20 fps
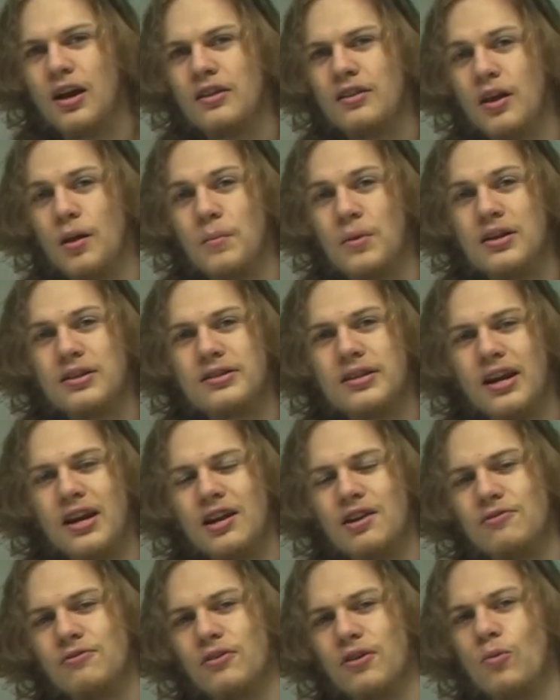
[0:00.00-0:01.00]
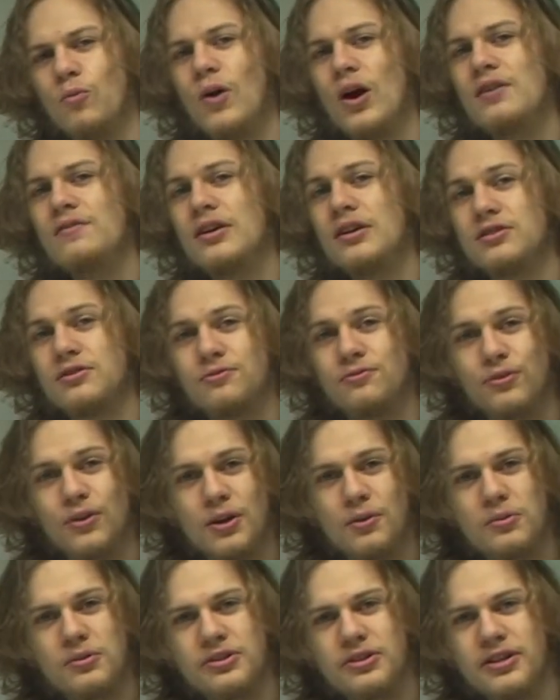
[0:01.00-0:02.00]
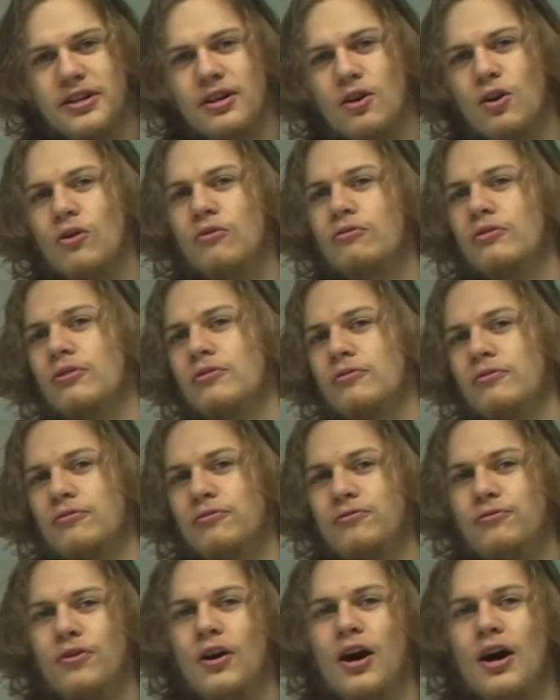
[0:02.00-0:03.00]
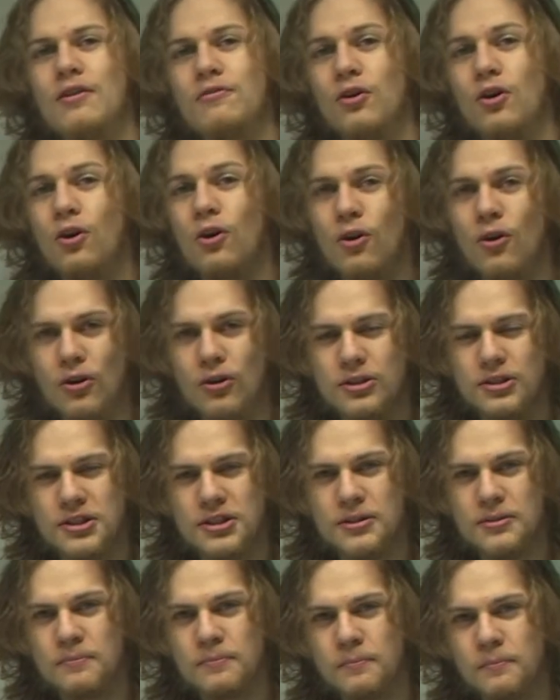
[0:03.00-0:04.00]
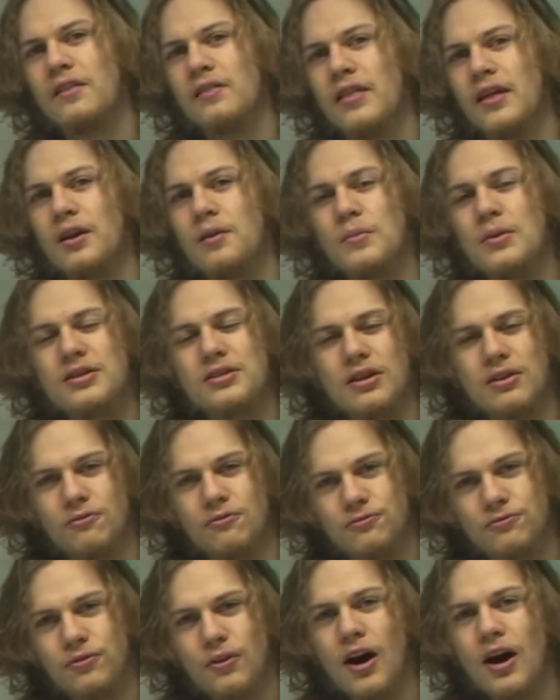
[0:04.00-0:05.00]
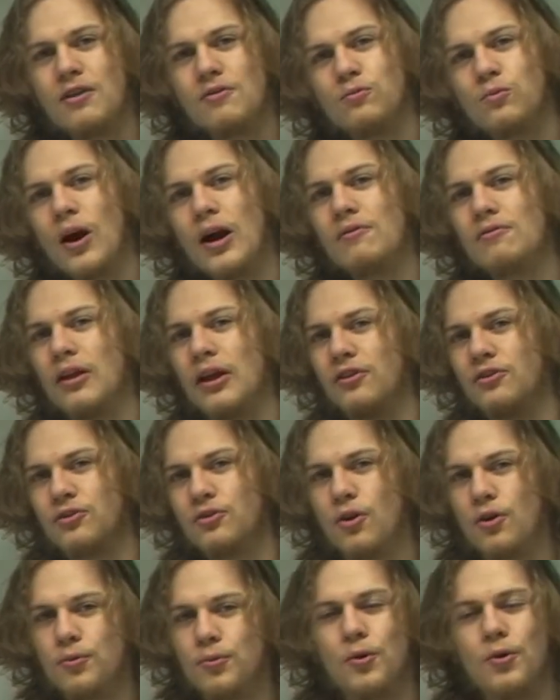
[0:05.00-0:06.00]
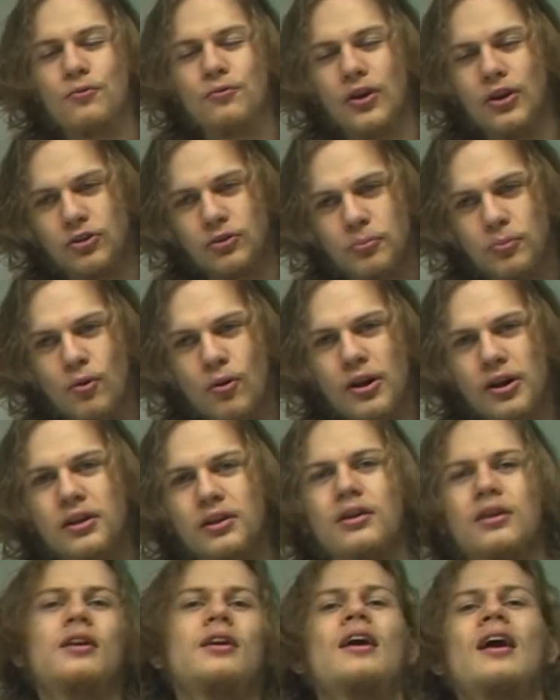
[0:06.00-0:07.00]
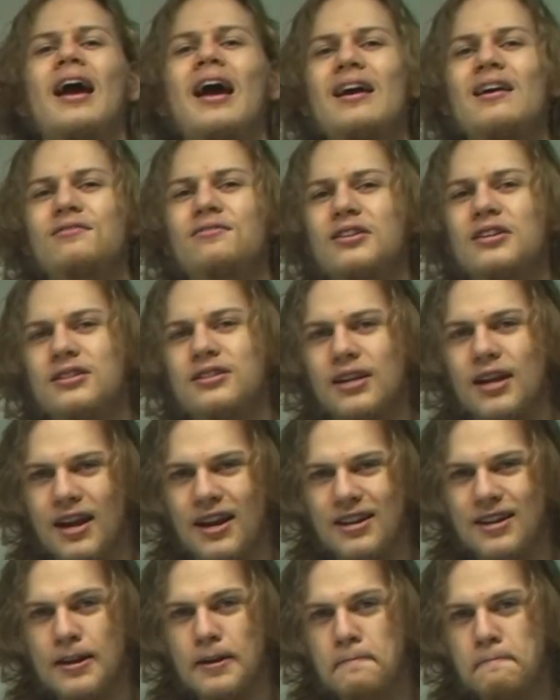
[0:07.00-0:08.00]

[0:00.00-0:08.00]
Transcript: That means that if a wave has a frequency of 5 hertz, then it means that 5 wavelengths go through a fixed point every second.